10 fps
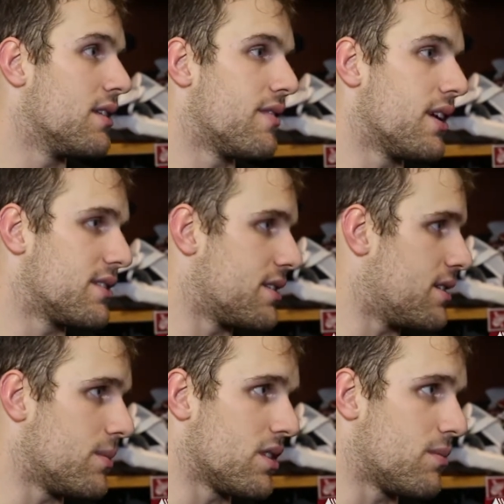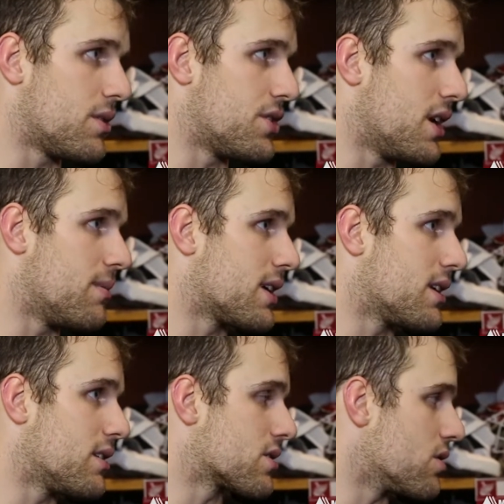Fans did an unbelievable job at
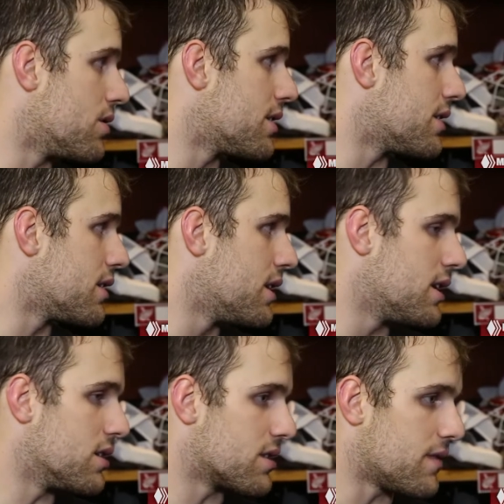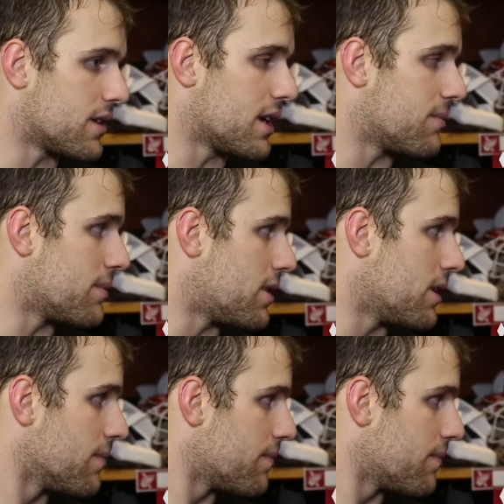getting us going. it was a fun game to play.